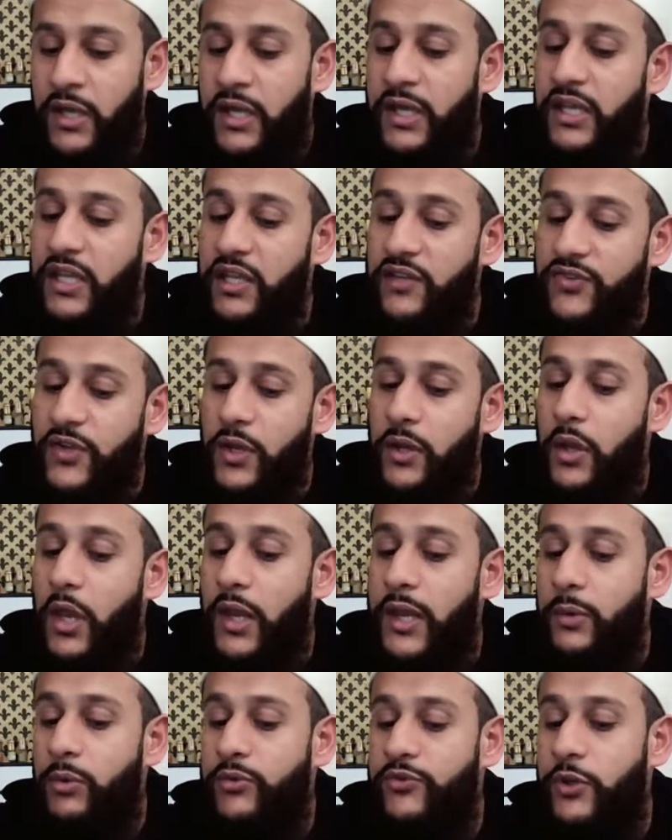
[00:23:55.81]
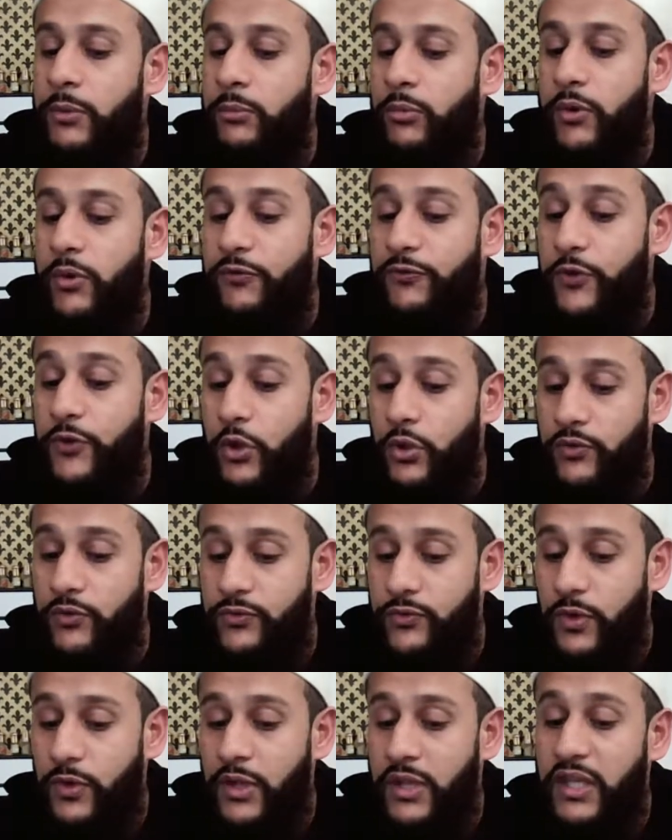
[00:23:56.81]
He sallallahu alayhi wasallam
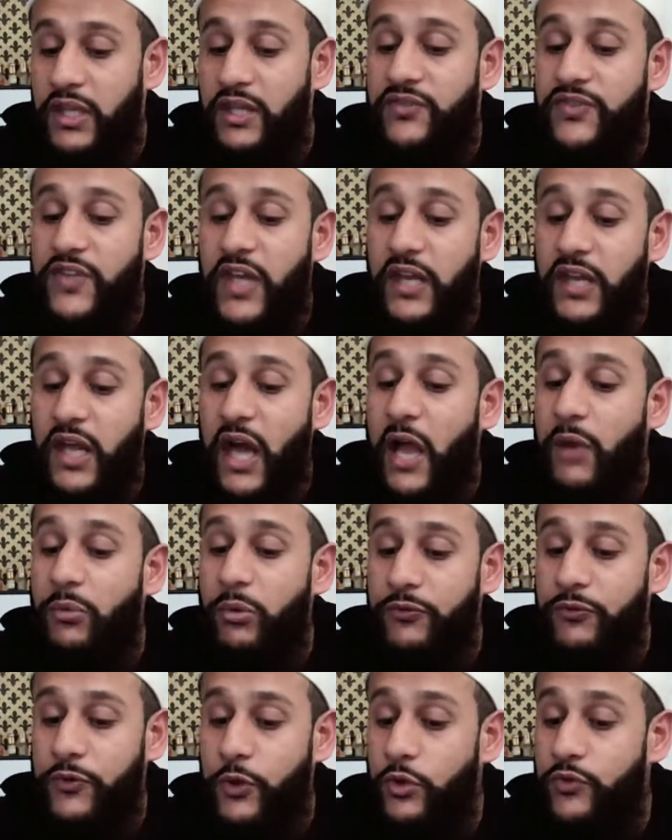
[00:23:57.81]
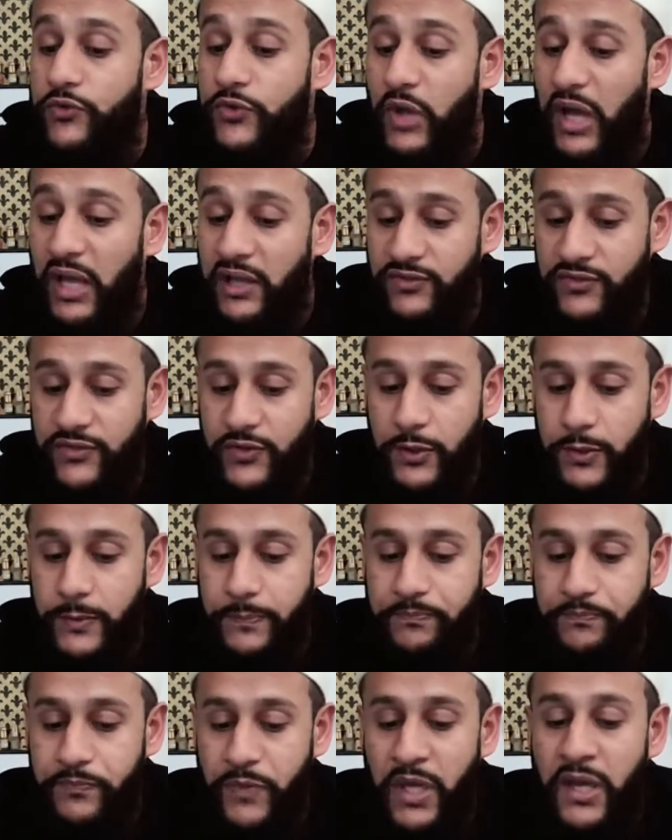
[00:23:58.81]
refused. He said, I refuse to answer.
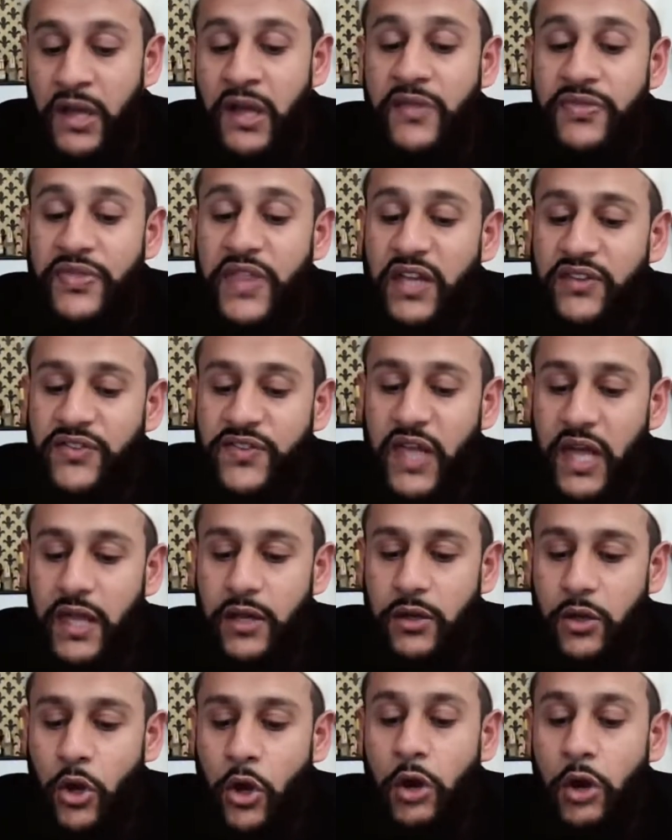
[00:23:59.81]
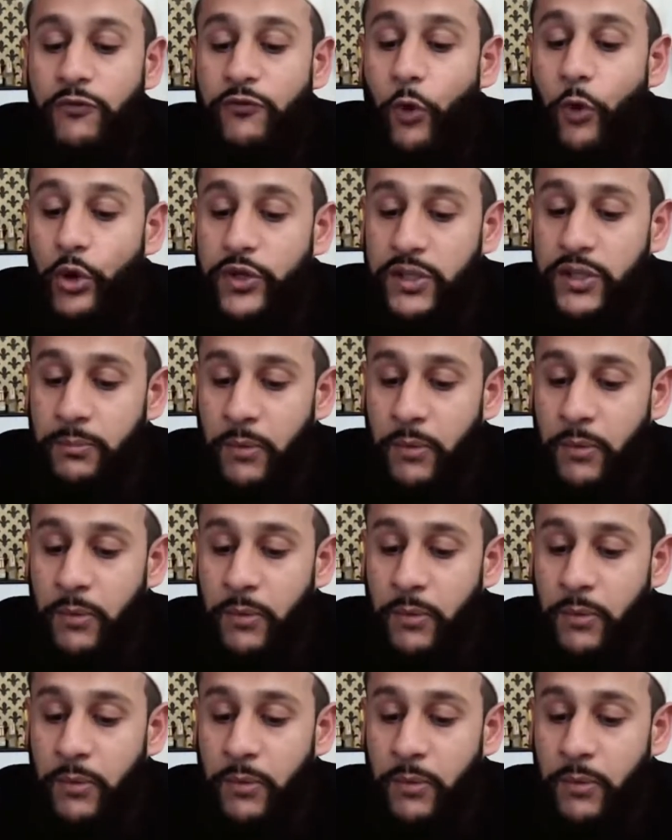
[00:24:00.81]
They said, 40